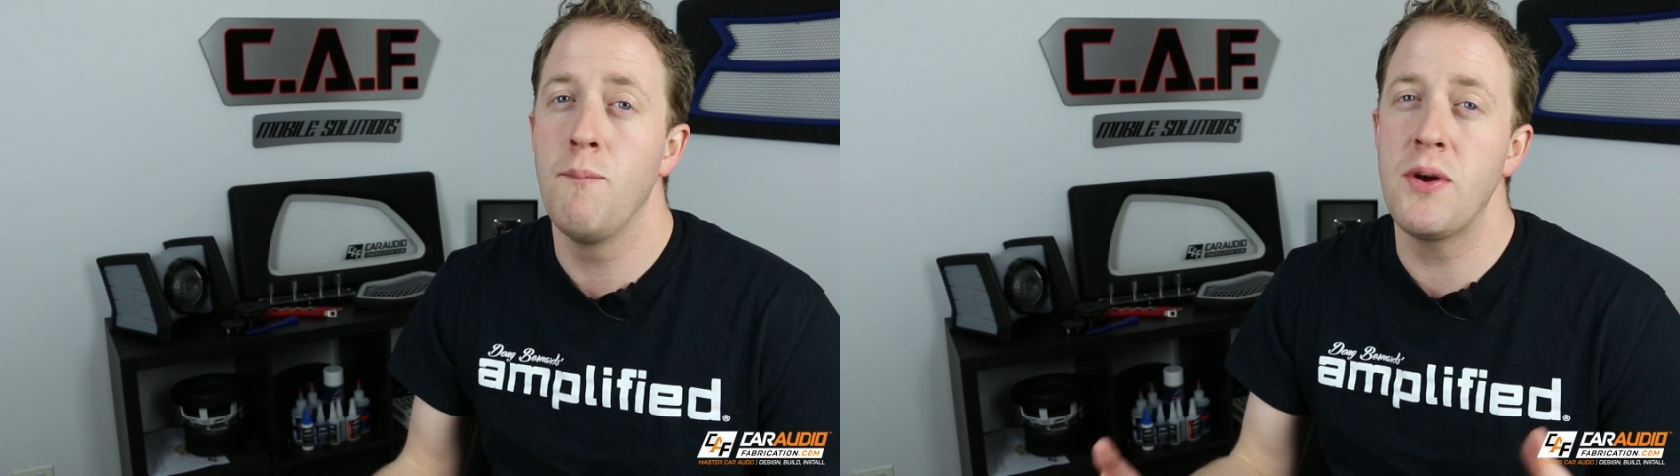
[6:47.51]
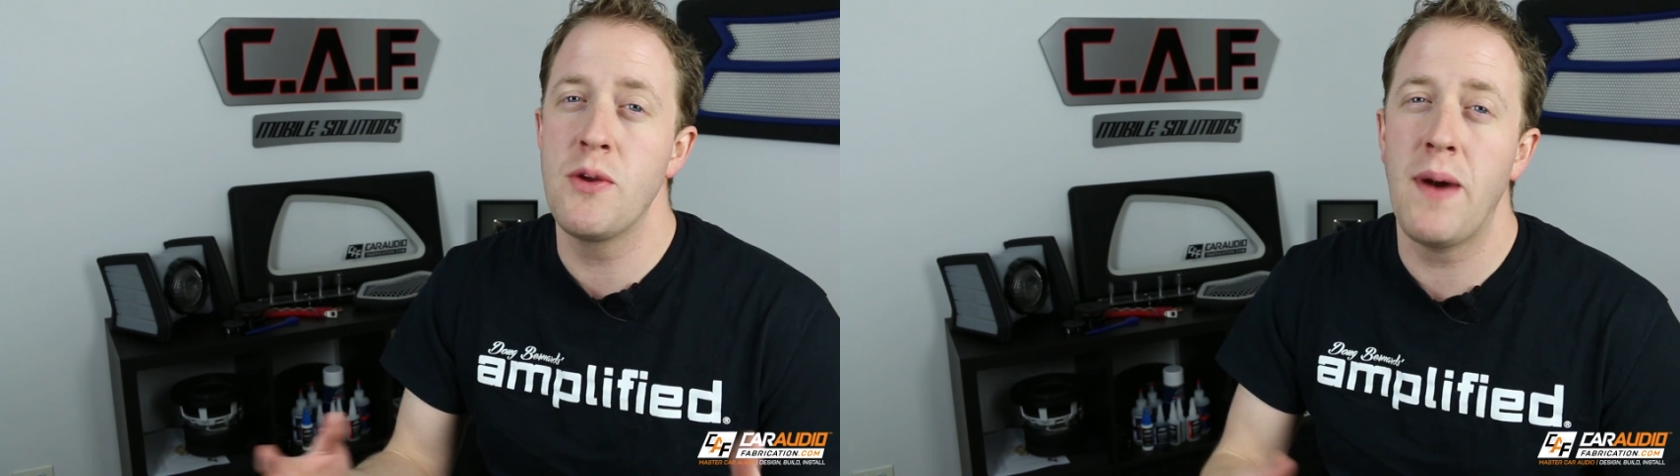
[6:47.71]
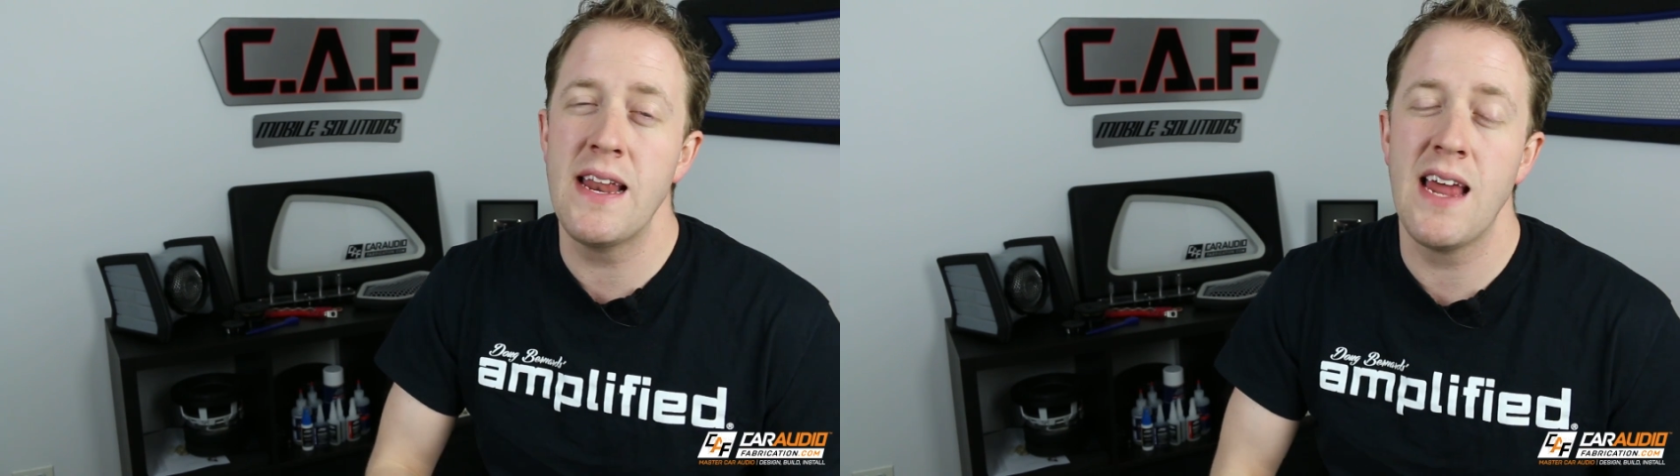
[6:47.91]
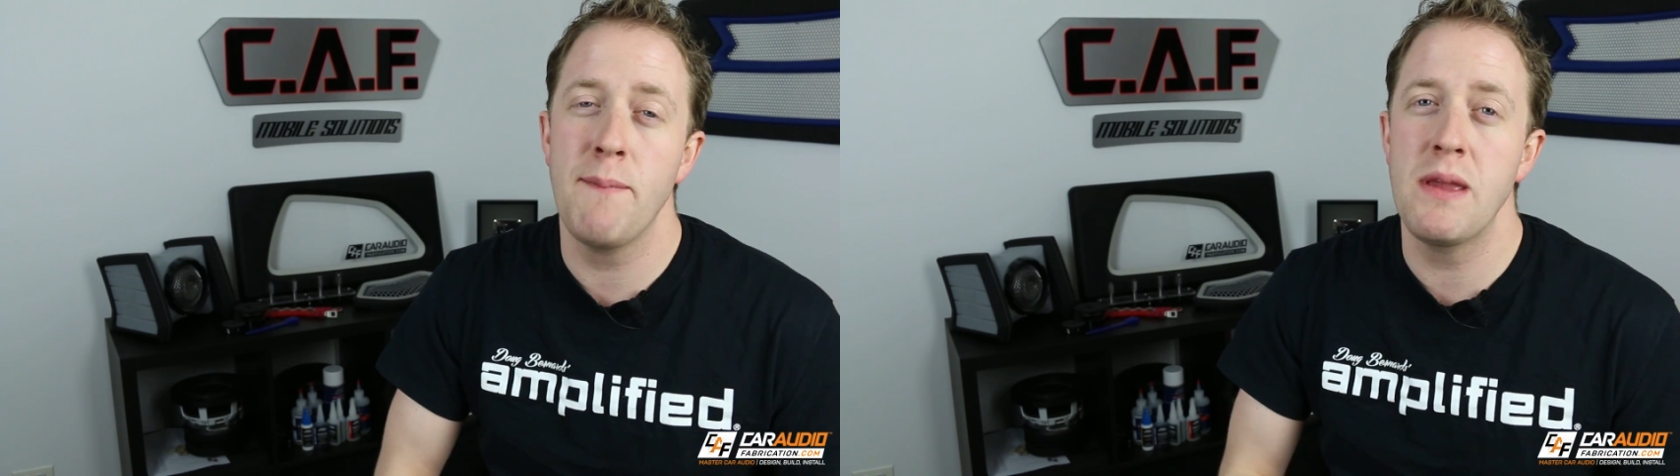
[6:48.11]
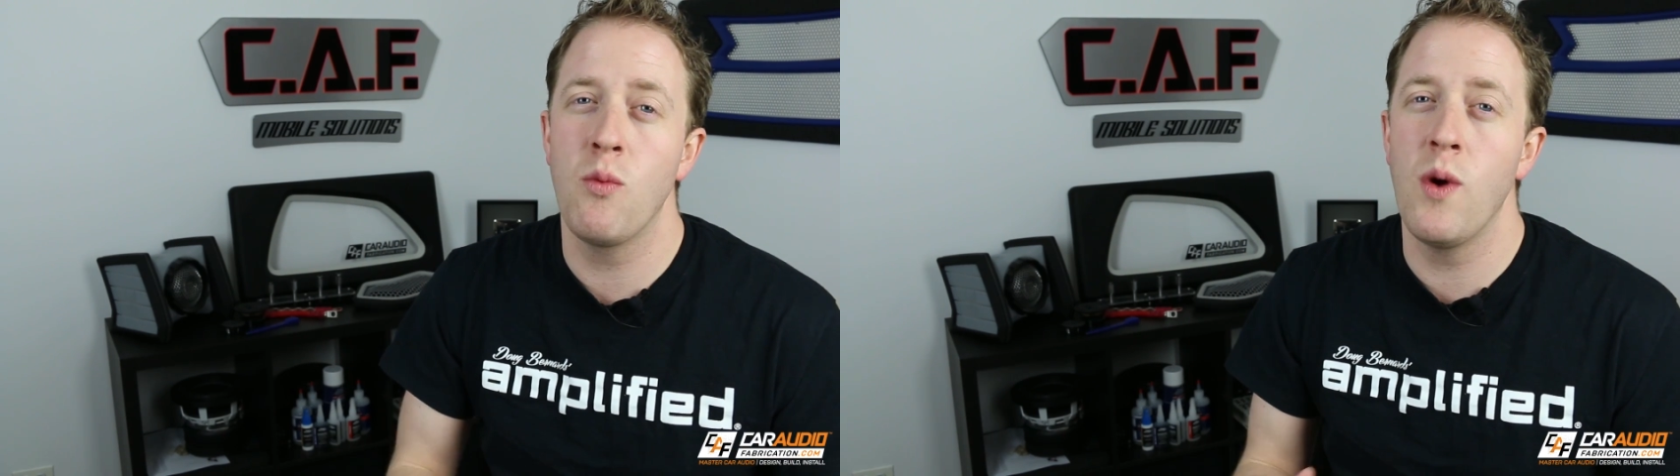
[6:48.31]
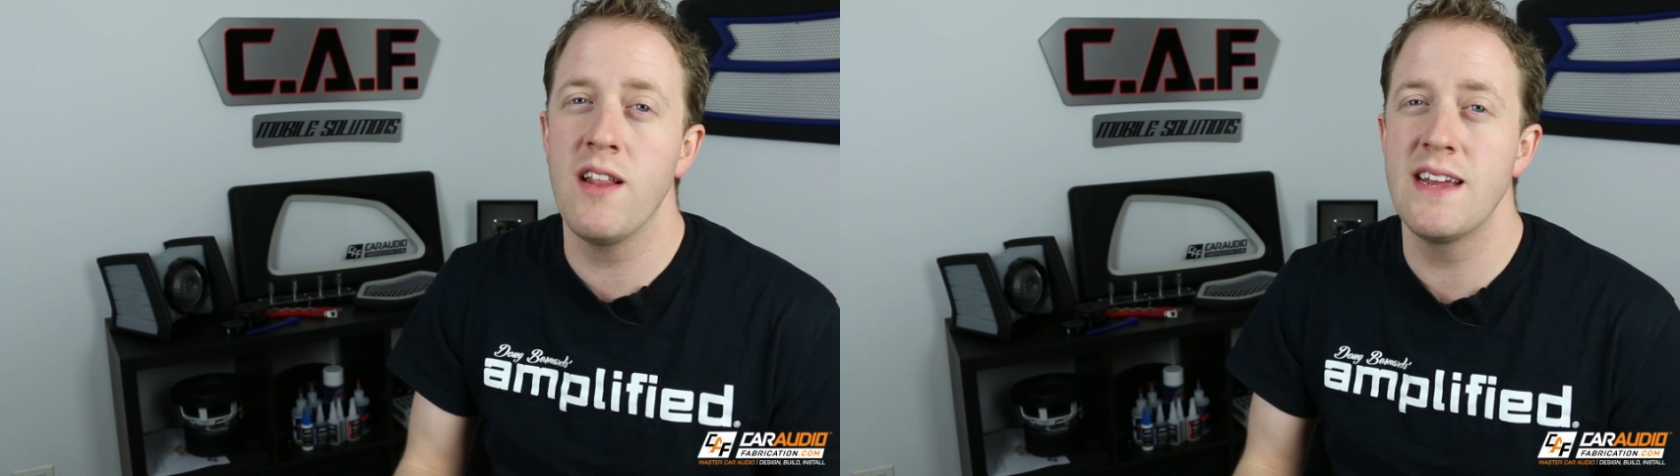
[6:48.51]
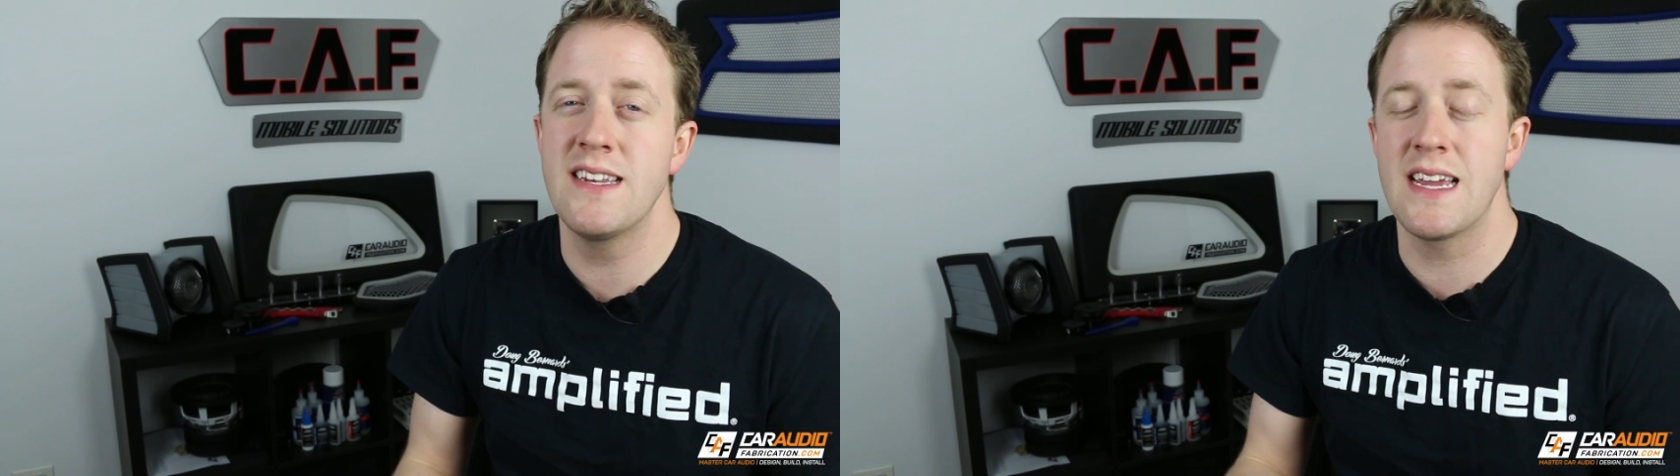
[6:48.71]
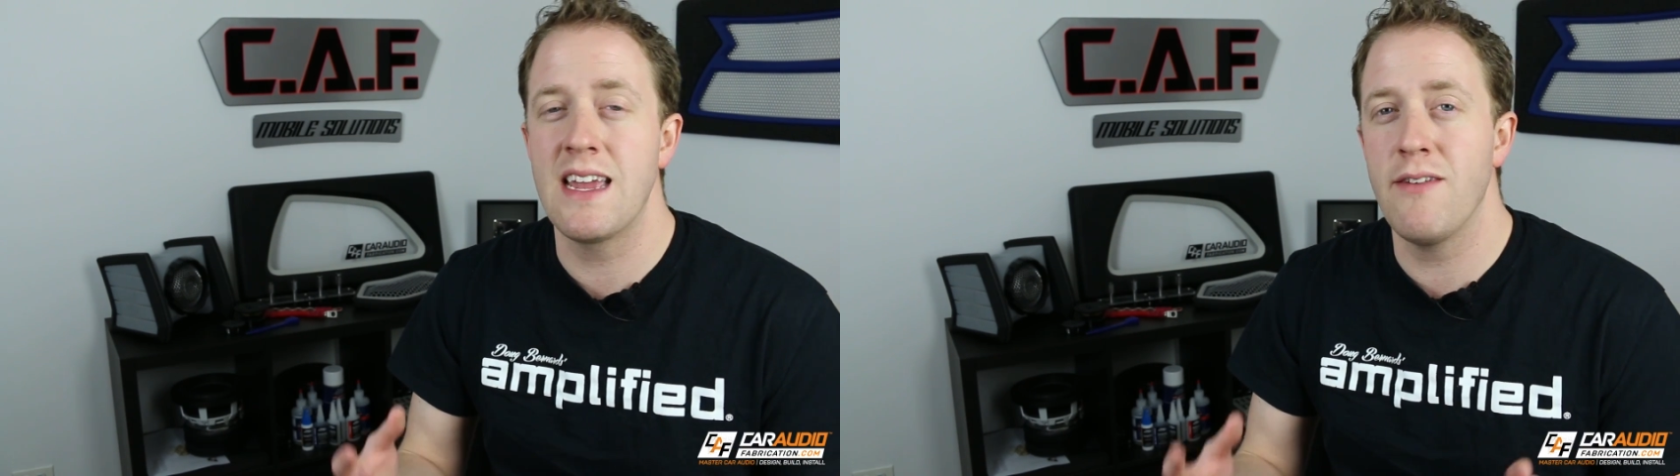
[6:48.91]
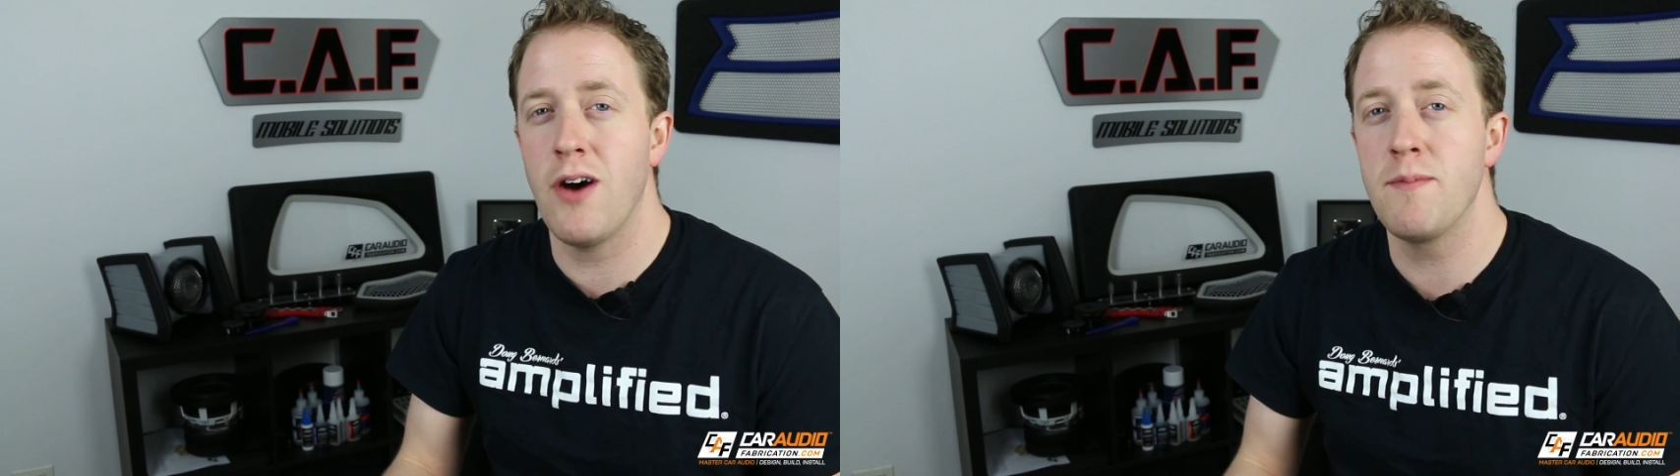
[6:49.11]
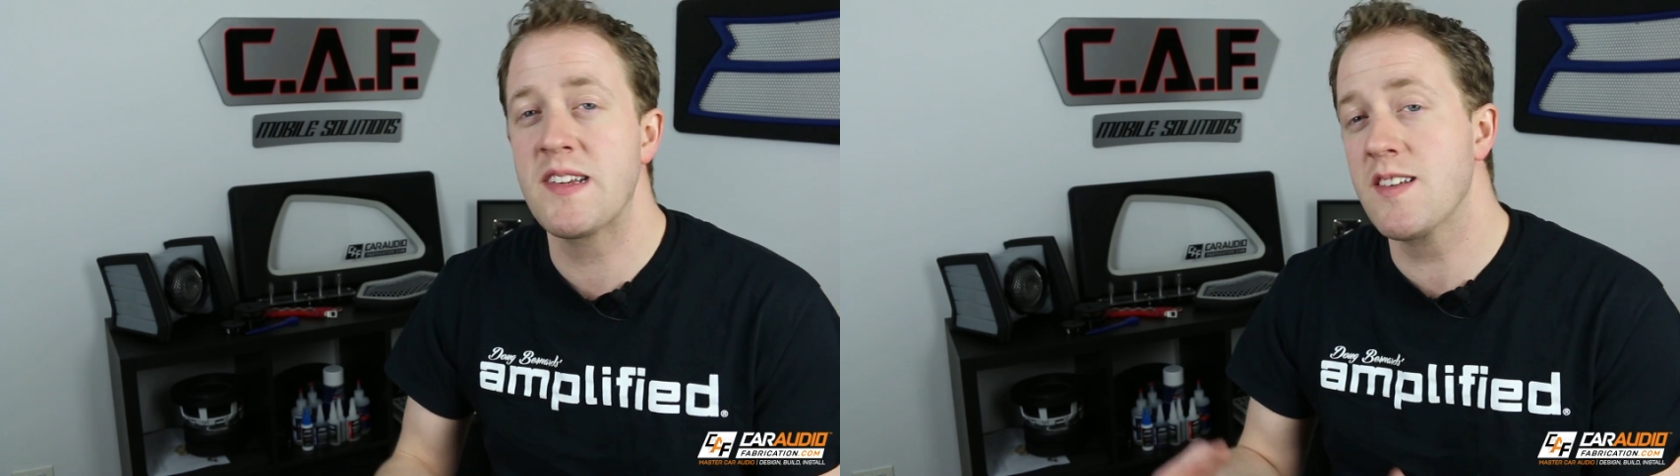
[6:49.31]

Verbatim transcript: but you might not be willing to give up